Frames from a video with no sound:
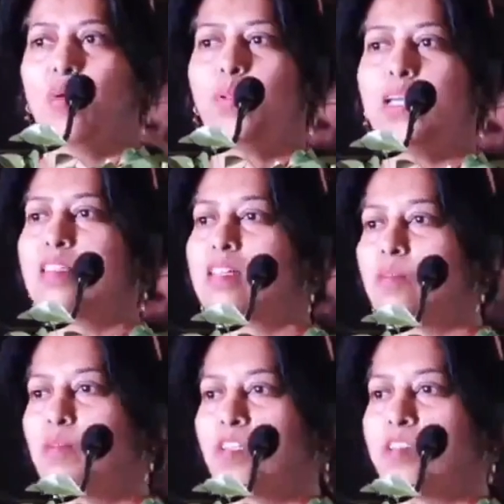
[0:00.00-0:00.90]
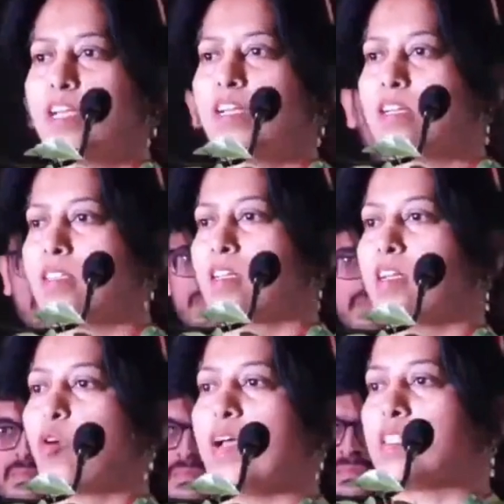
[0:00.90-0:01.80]
Please, sir, come on the stage. It is a
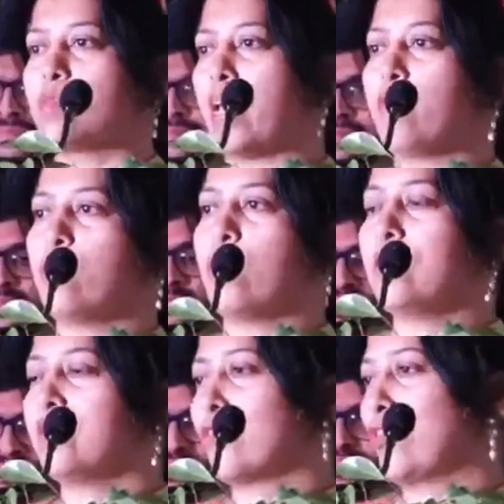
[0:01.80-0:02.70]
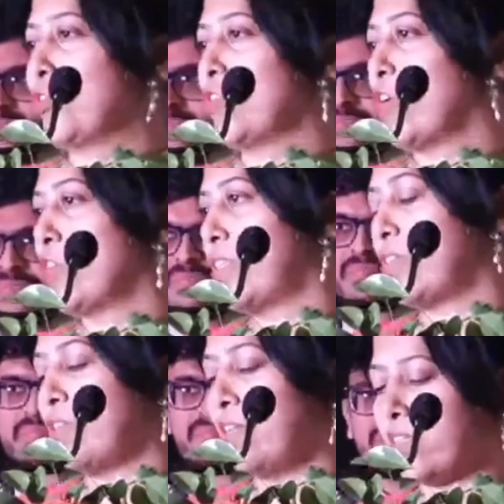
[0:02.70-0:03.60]
request by everyone, so you should also
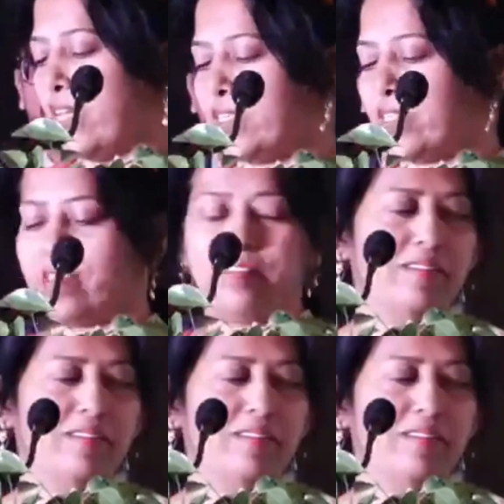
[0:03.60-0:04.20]
sit on the stage, sir.